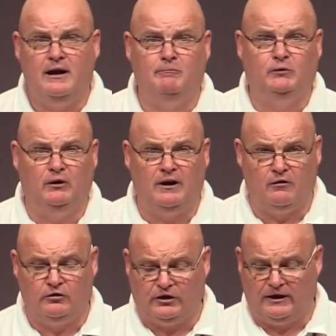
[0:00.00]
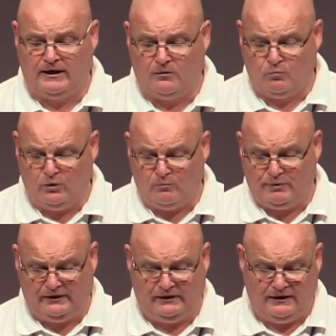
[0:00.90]
Abdullah Öcalan will
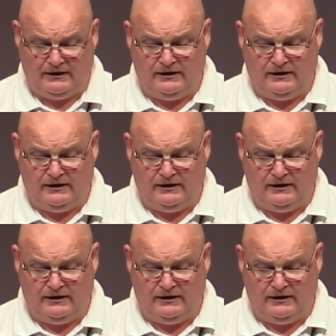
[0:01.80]
be